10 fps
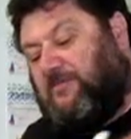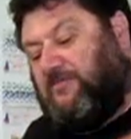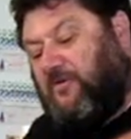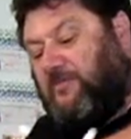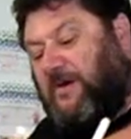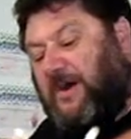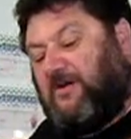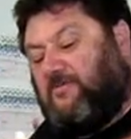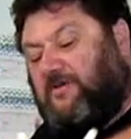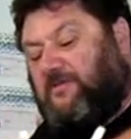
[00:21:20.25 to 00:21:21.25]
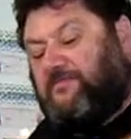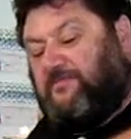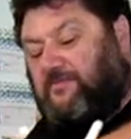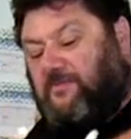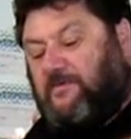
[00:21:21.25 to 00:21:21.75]
ballpark
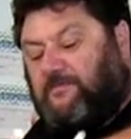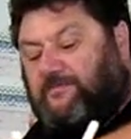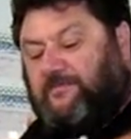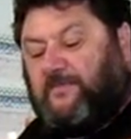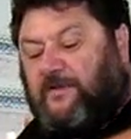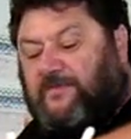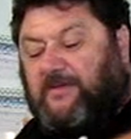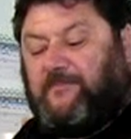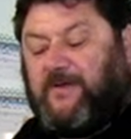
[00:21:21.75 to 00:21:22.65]
of, of that